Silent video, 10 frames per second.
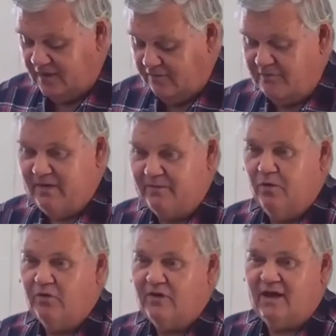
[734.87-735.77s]
We've been
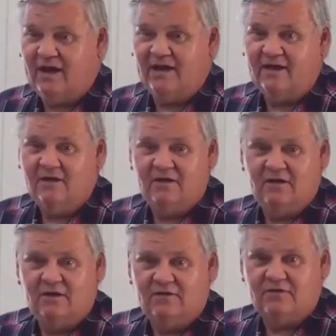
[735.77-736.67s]
born again
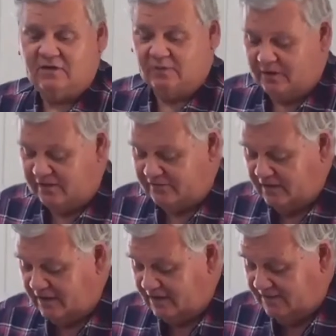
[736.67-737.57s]
through the word of
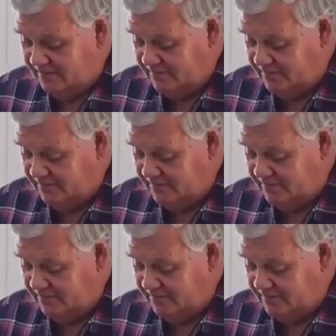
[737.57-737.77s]
God.